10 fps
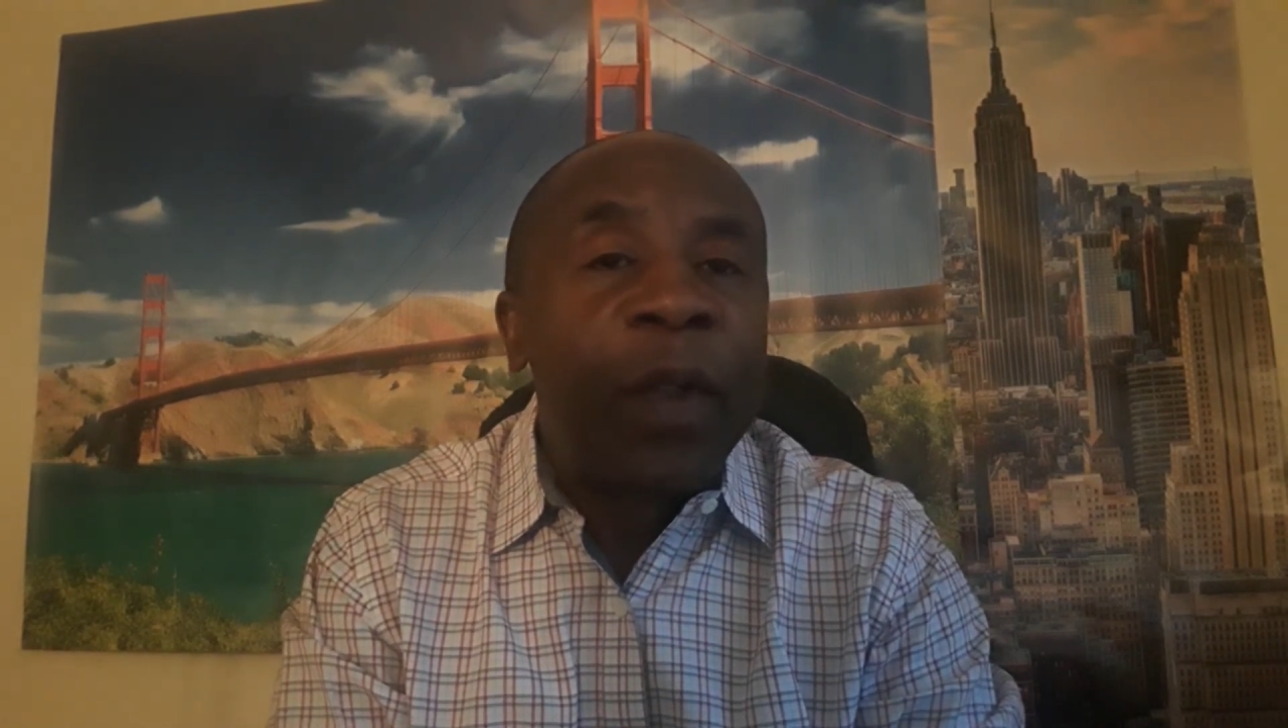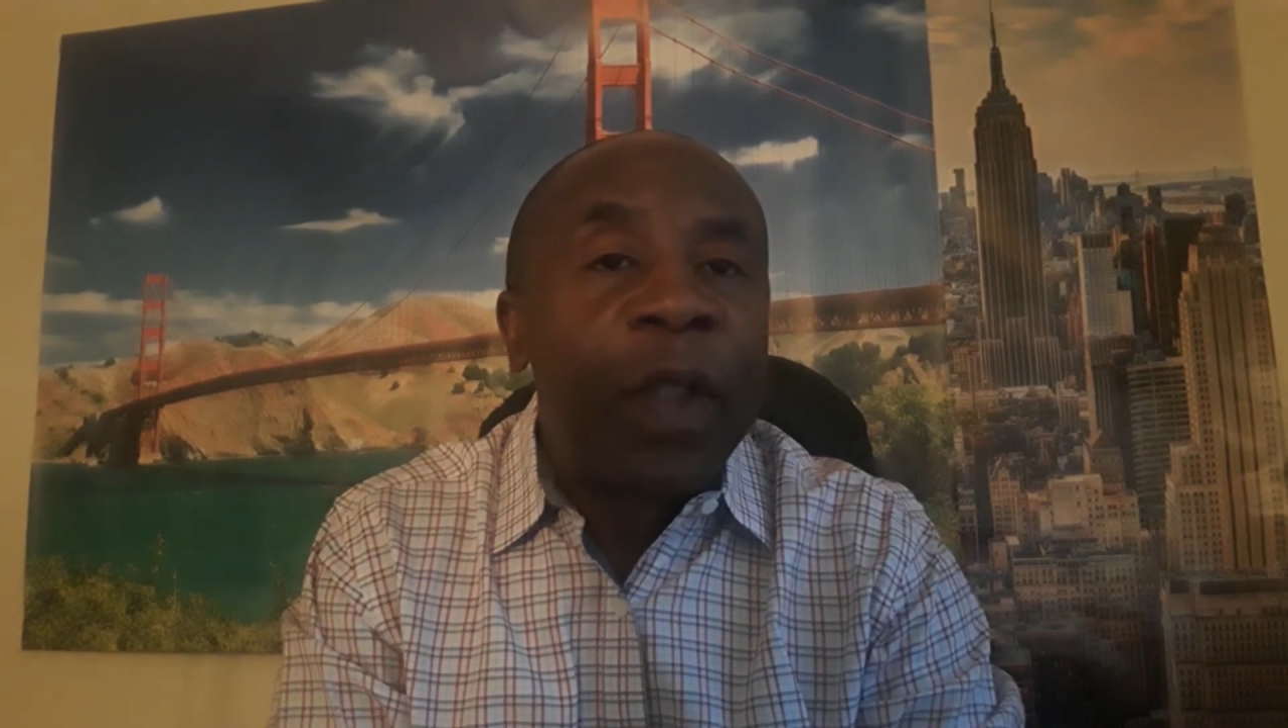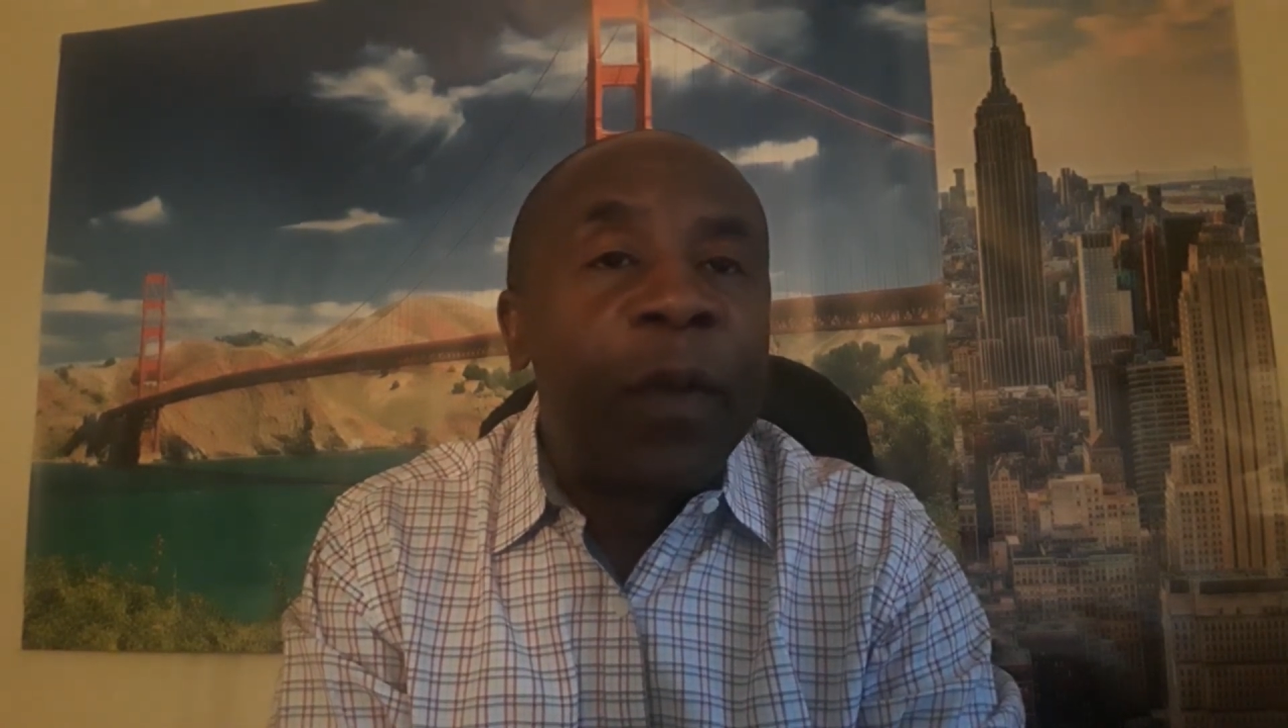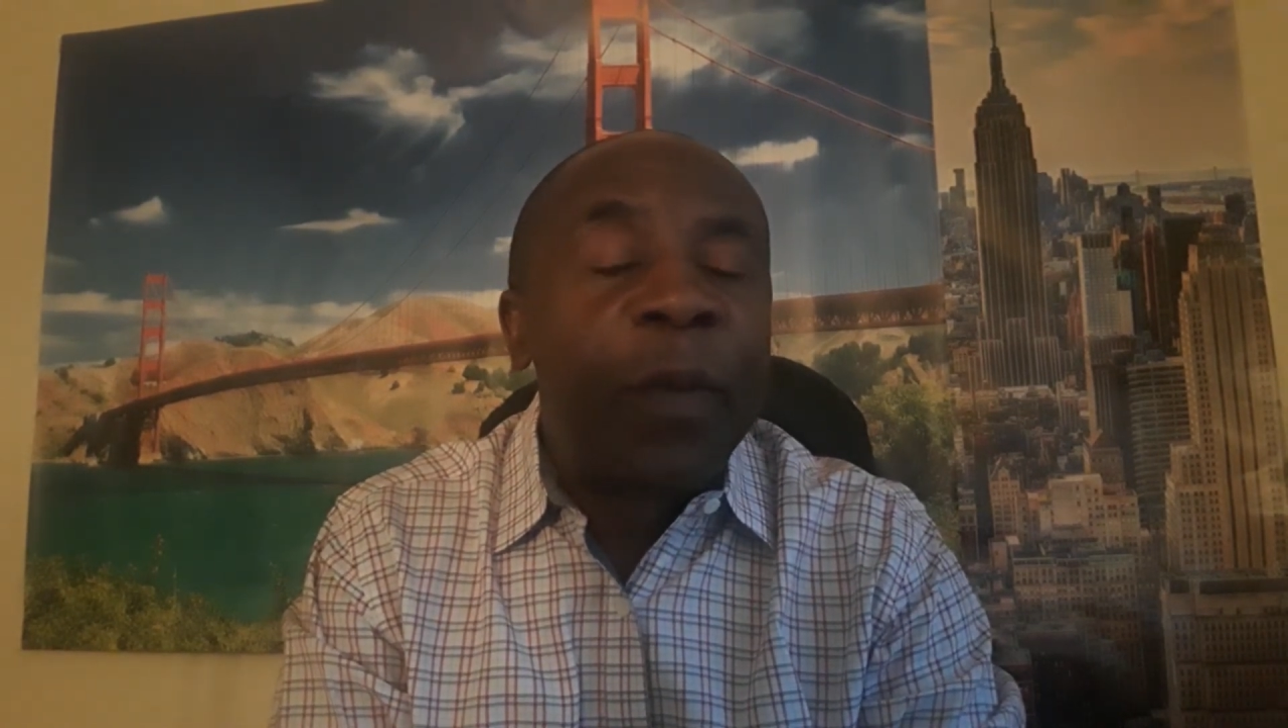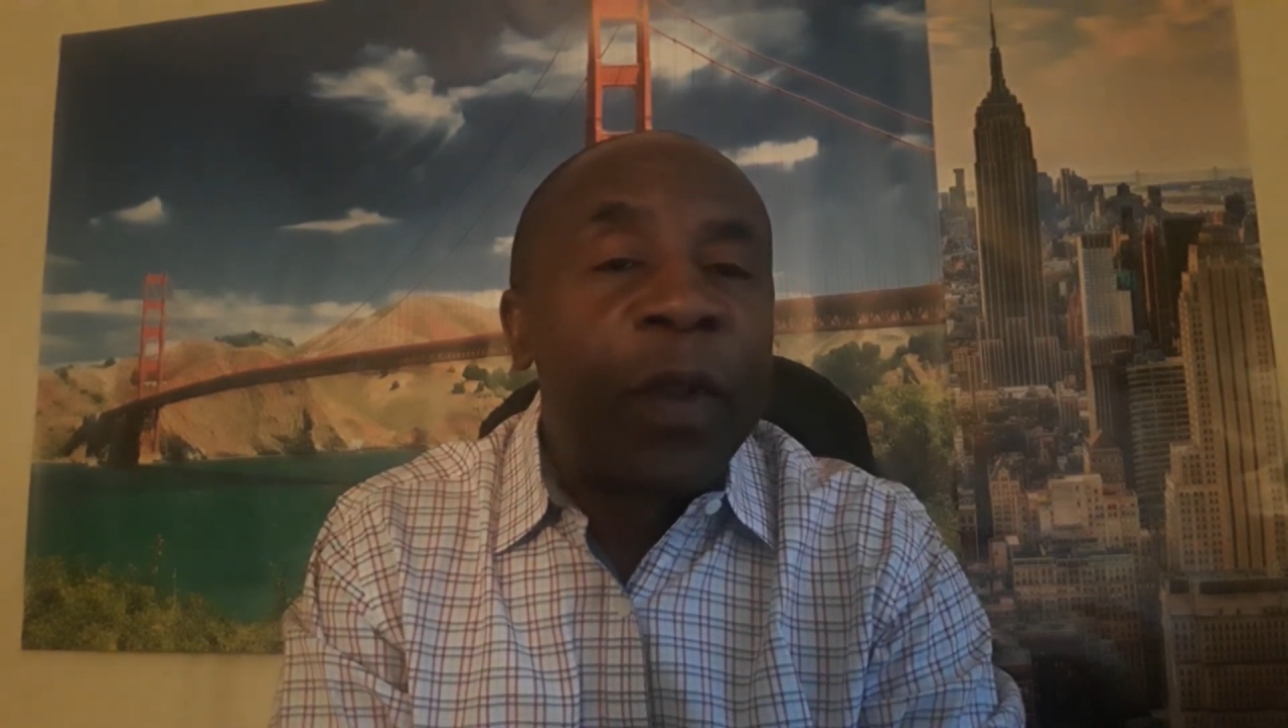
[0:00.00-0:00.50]

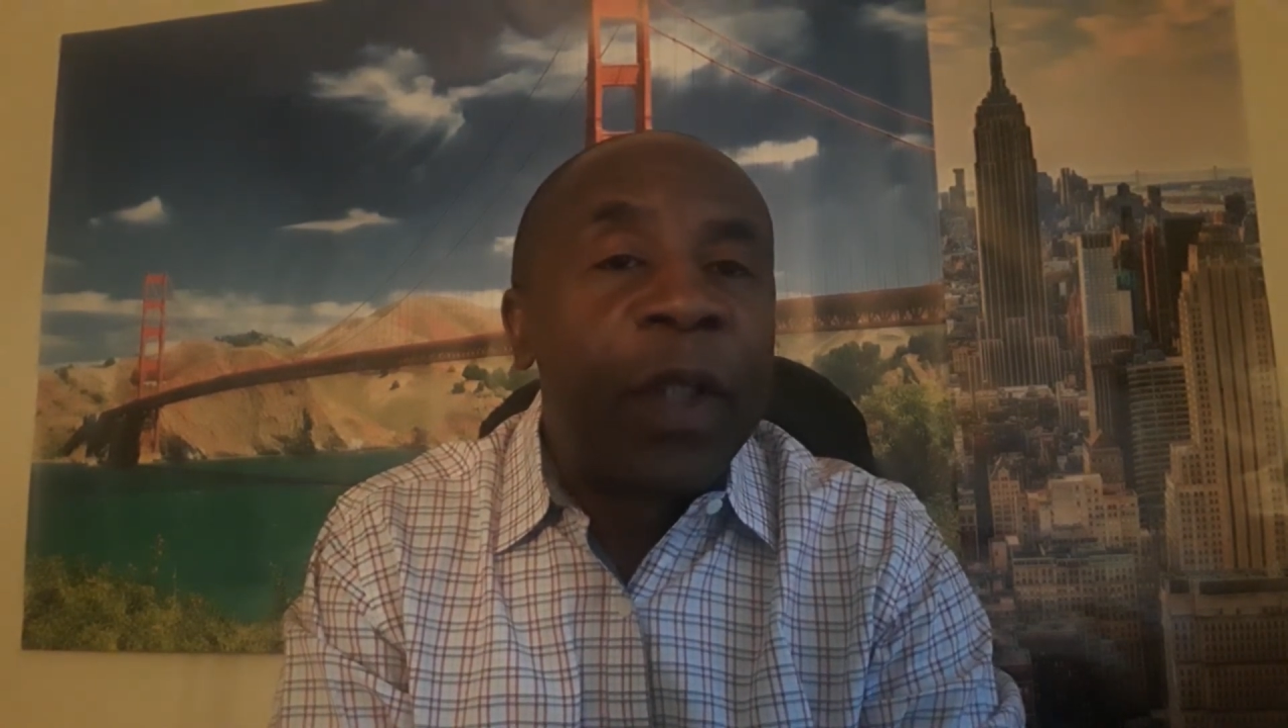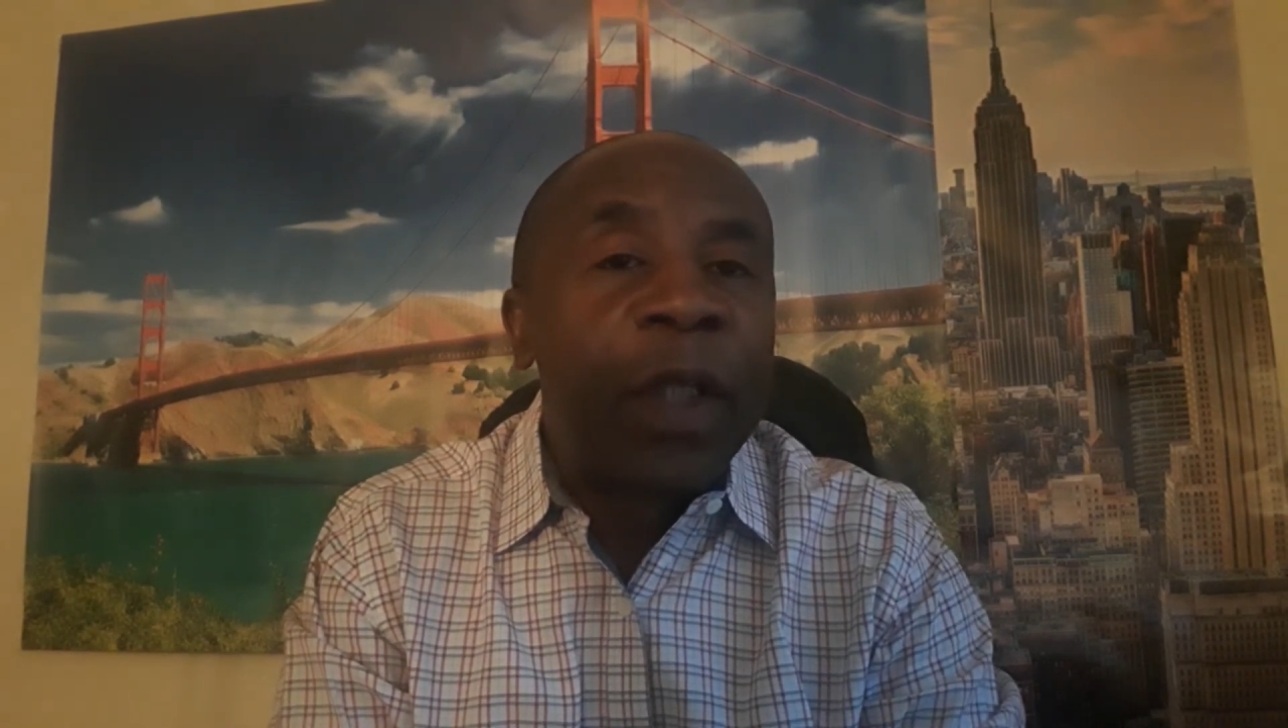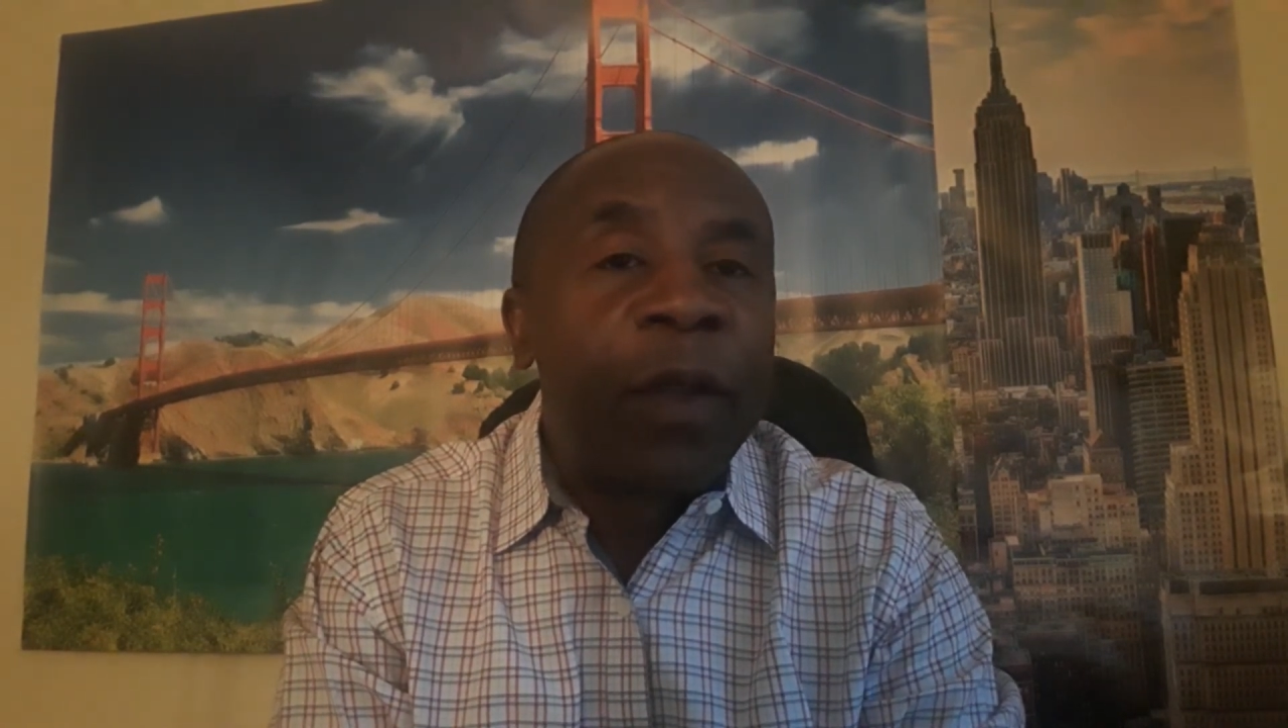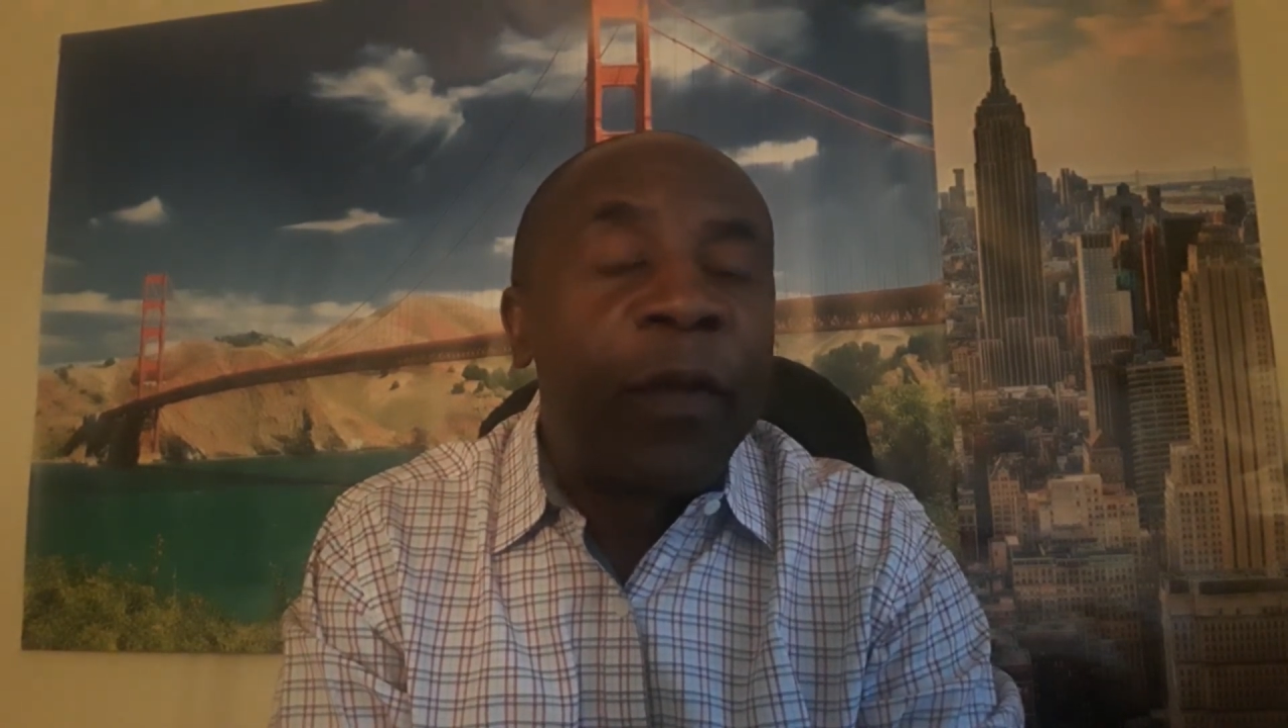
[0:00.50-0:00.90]
this project